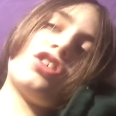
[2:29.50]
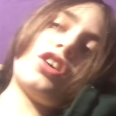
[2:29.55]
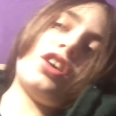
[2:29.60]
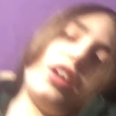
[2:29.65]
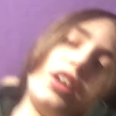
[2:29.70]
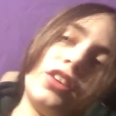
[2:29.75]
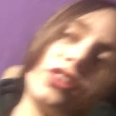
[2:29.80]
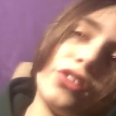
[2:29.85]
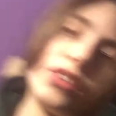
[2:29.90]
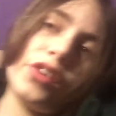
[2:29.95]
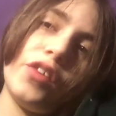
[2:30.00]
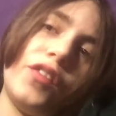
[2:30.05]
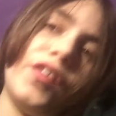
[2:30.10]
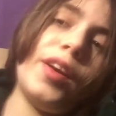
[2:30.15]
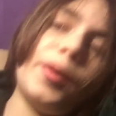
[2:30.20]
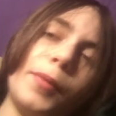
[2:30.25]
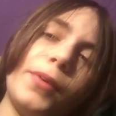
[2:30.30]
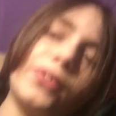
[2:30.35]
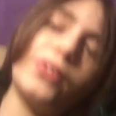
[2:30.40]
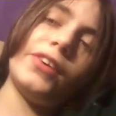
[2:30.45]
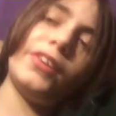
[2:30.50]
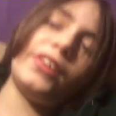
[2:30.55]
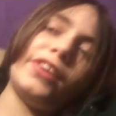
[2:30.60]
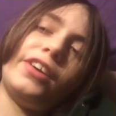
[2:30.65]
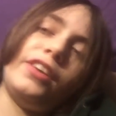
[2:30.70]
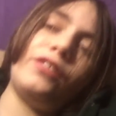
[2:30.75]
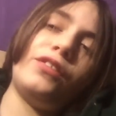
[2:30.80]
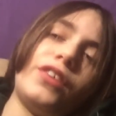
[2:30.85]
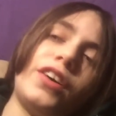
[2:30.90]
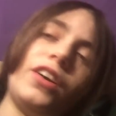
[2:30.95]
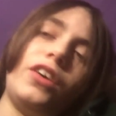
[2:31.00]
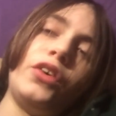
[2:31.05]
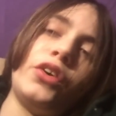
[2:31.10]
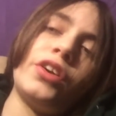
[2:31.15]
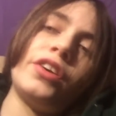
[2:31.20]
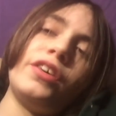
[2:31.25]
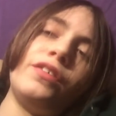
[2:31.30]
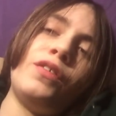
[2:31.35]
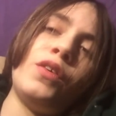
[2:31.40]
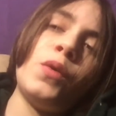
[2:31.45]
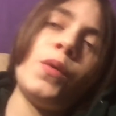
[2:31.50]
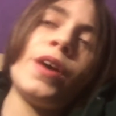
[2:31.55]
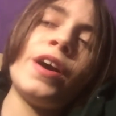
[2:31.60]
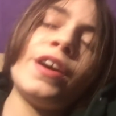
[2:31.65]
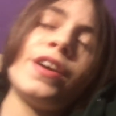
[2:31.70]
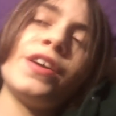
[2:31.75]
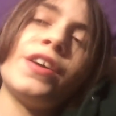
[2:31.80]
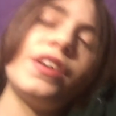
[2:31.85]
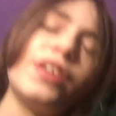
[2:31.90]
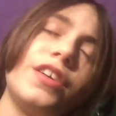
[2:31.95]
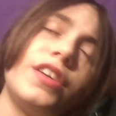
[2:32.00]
Cosgrove Amazon gift code giveaway.